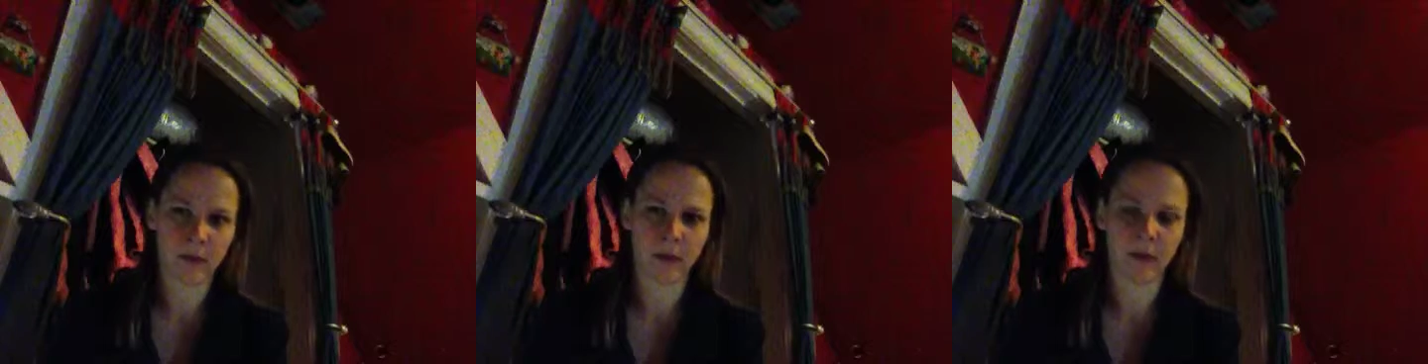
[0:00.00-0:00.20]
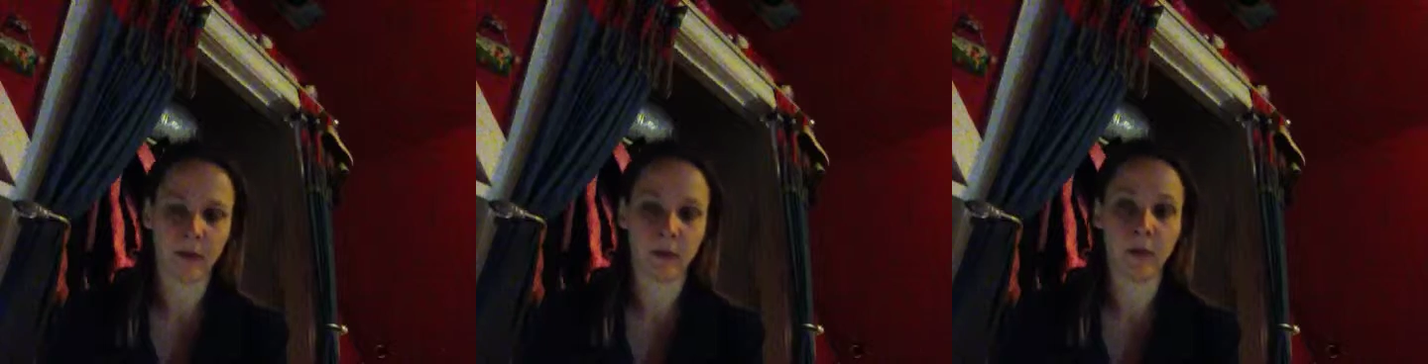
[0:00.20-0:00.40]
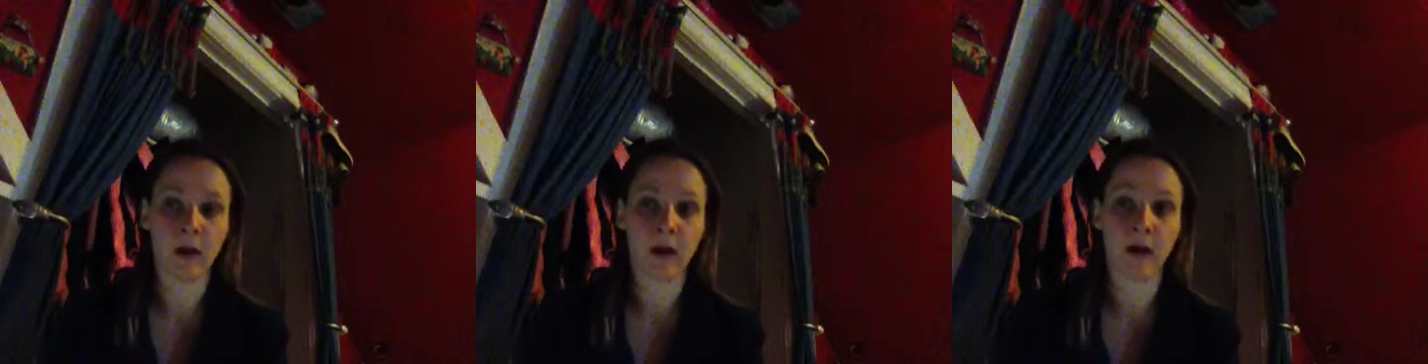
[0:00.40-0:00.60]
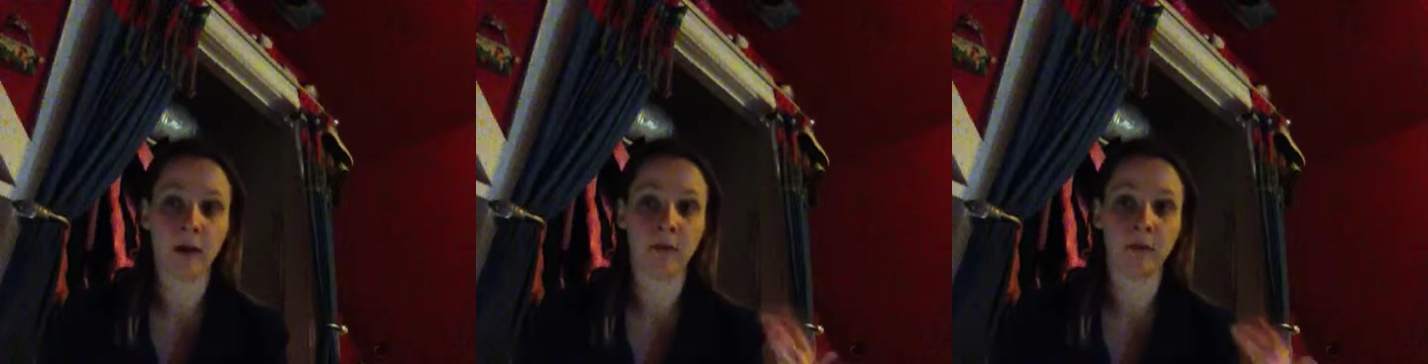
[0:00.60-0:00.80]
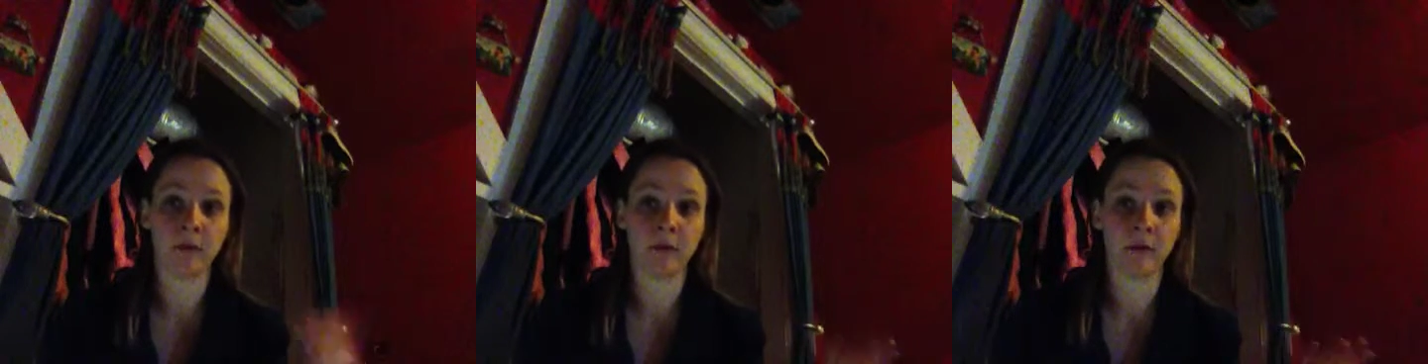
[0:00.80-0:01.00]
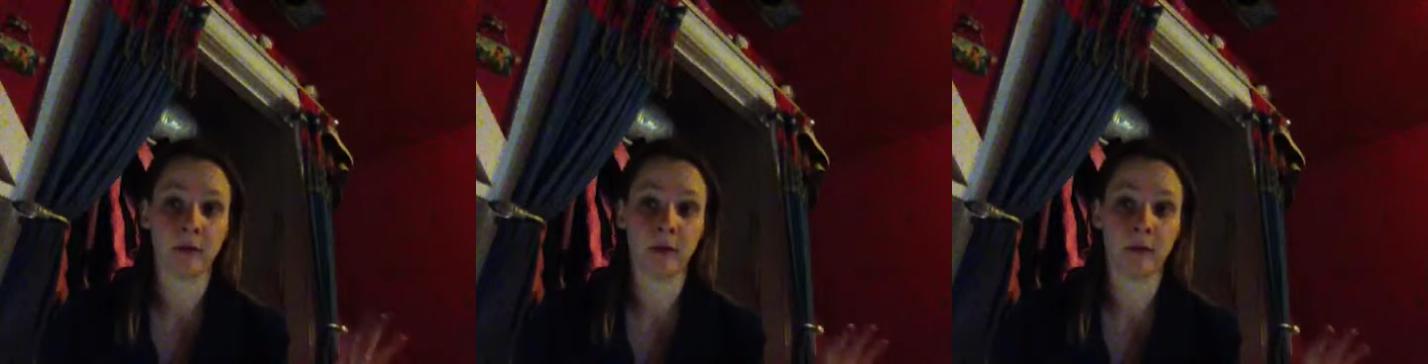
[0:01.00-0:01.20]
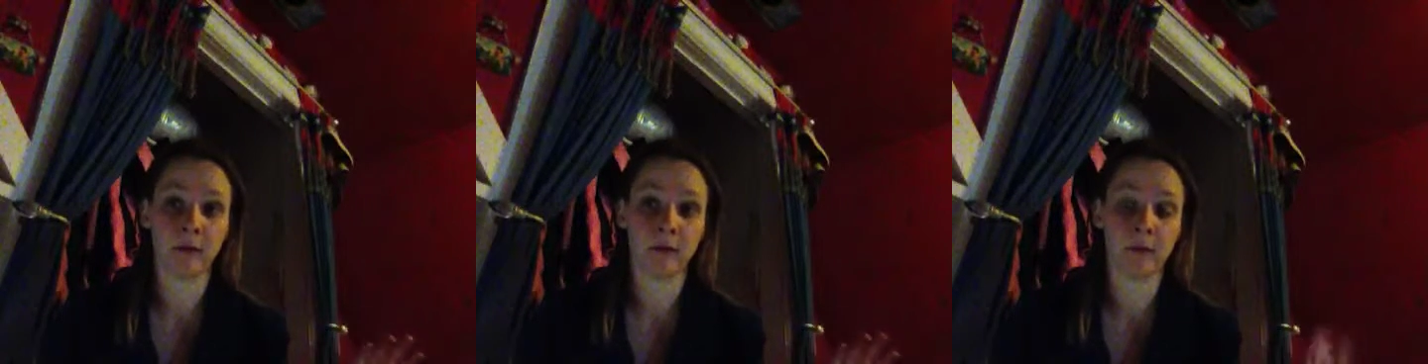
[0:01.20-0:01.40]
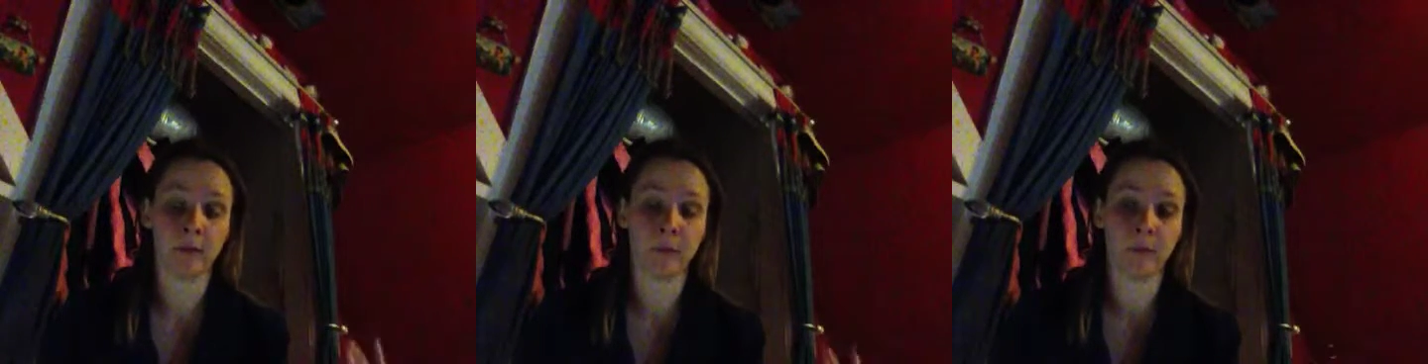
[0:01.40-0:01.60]
like cried after she's like
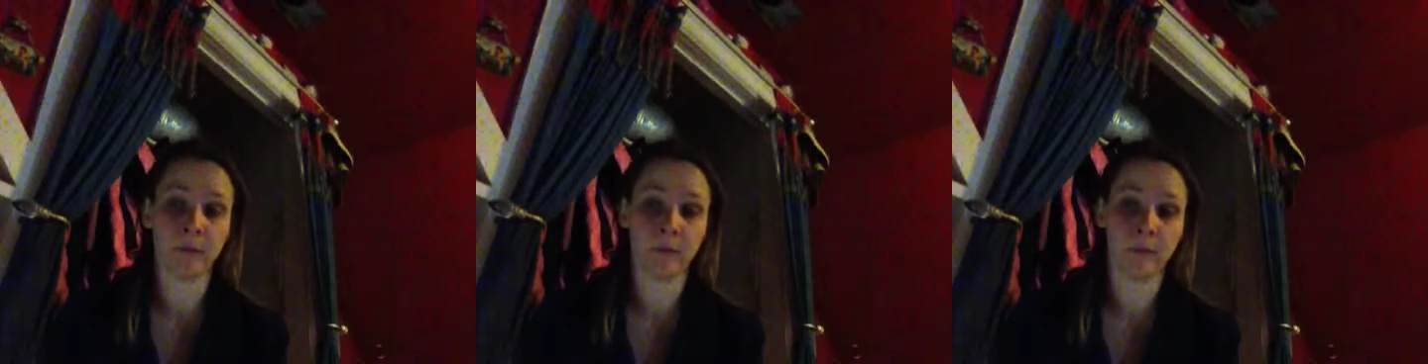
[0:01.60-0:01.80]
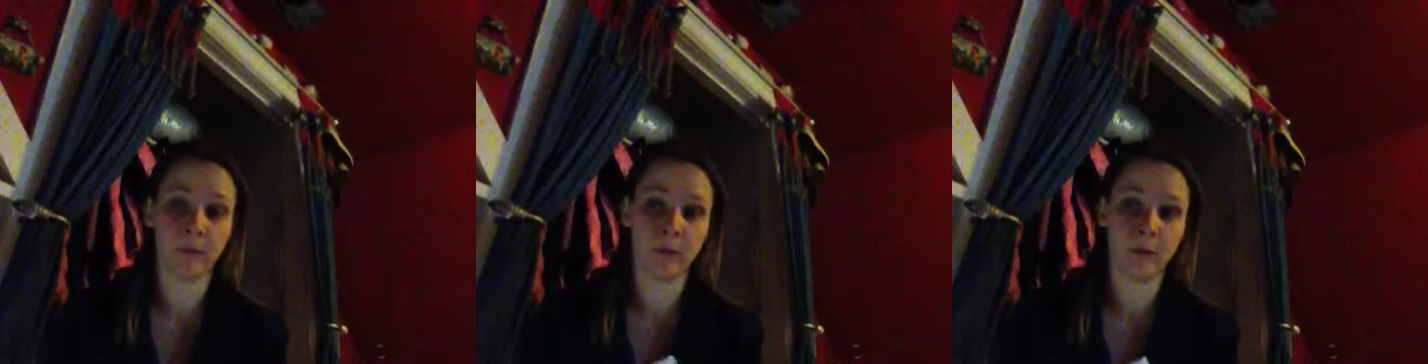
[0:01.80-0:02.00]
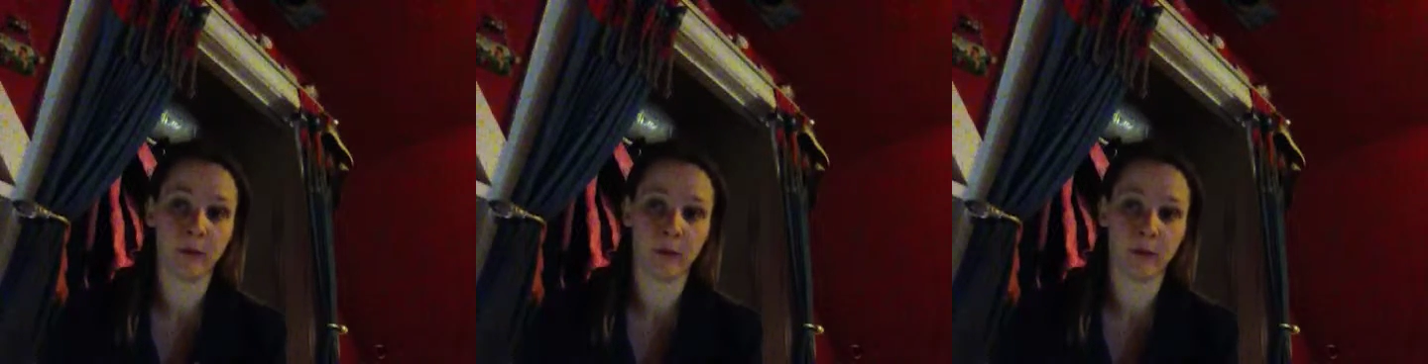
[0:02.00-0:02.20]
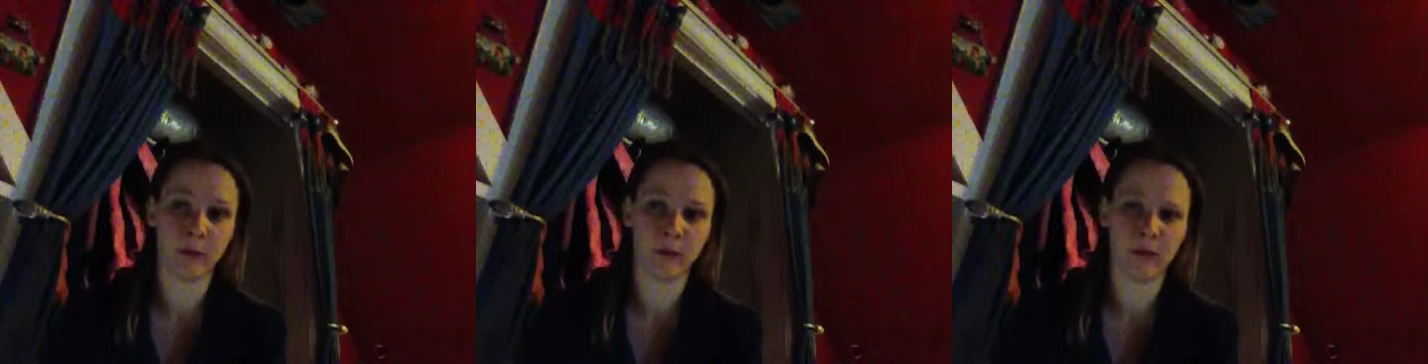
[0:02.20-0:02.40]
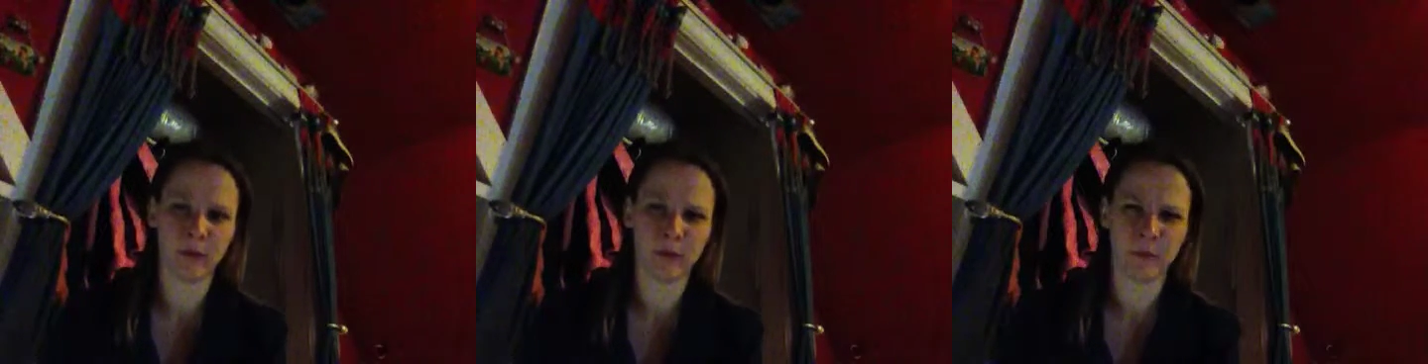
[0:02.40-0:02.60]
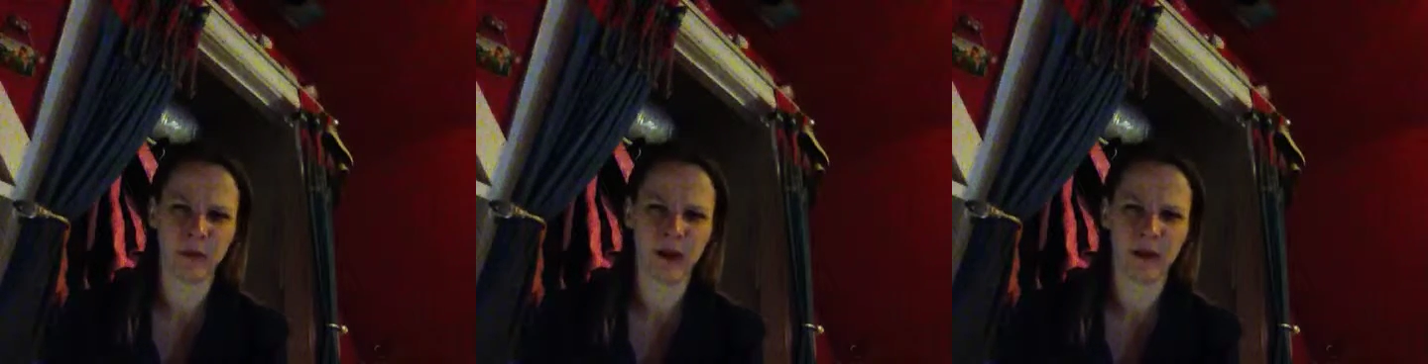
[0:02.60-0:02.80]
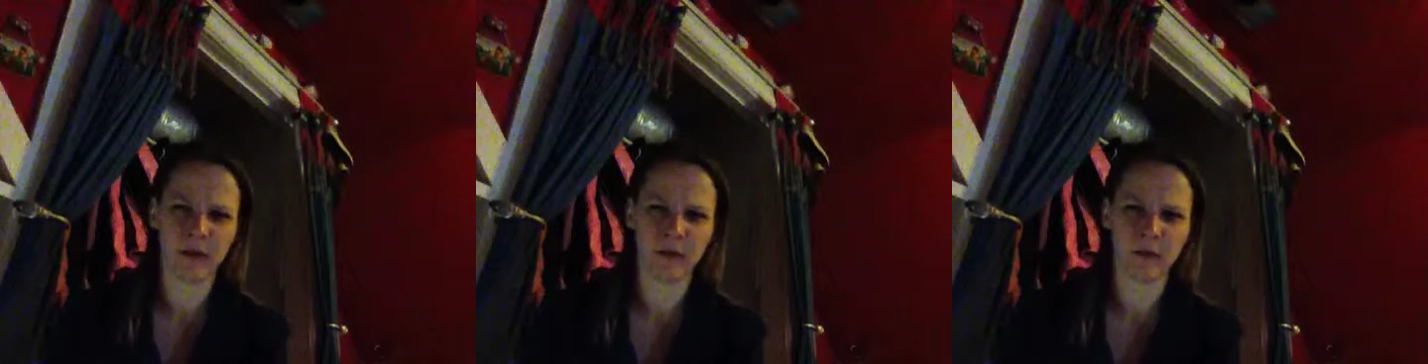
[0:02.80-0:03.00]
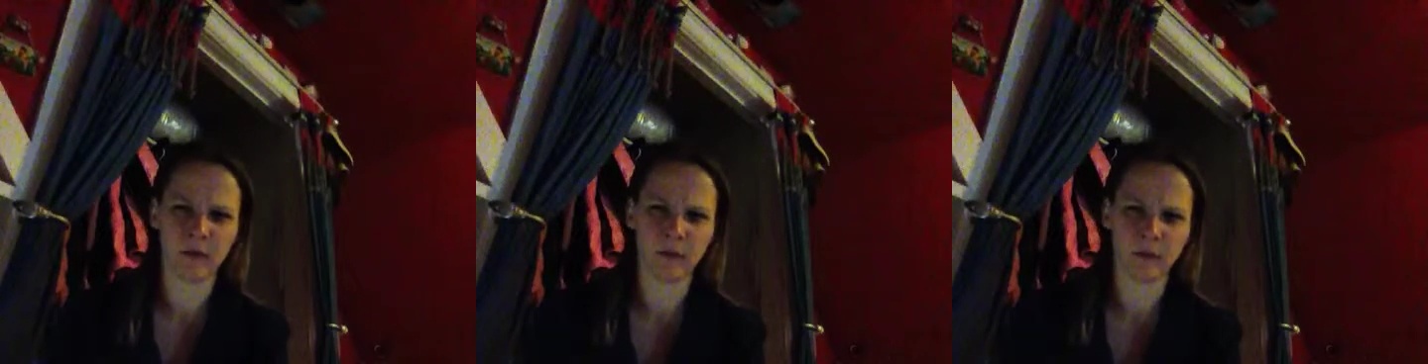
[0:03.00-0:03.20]
lived with something bad
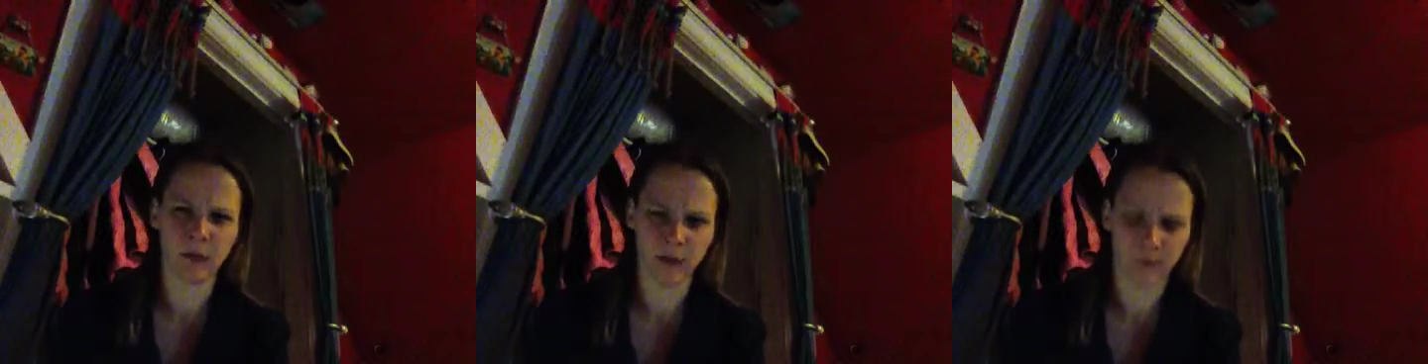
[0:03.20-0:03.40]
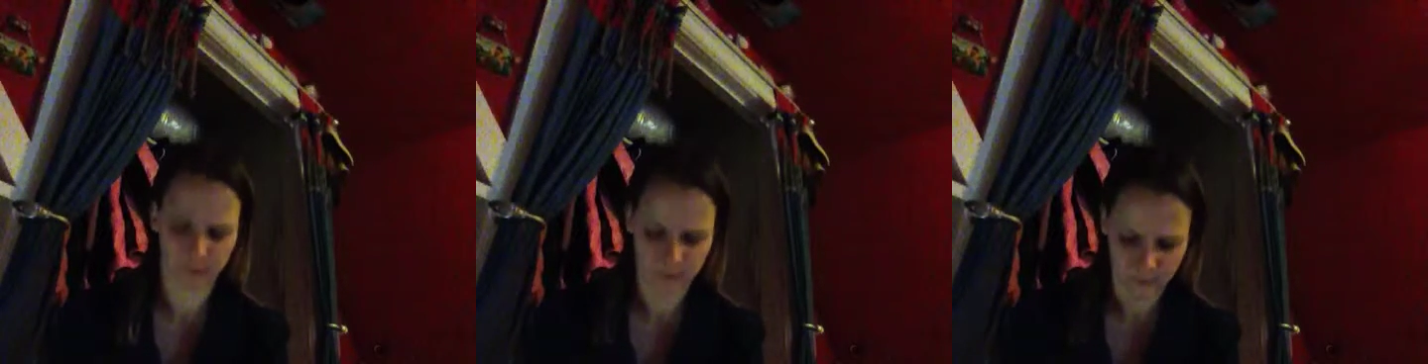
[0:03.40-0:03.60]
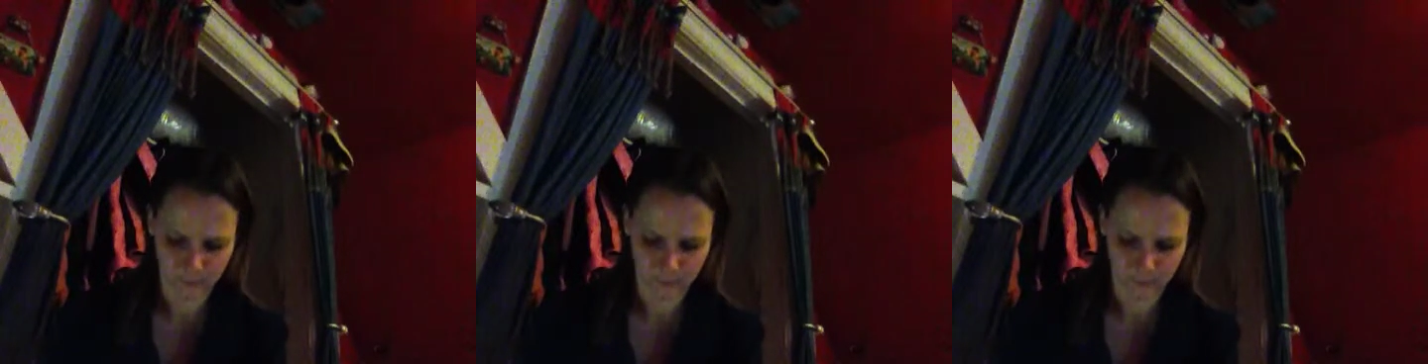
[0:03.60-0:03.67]
her whole life.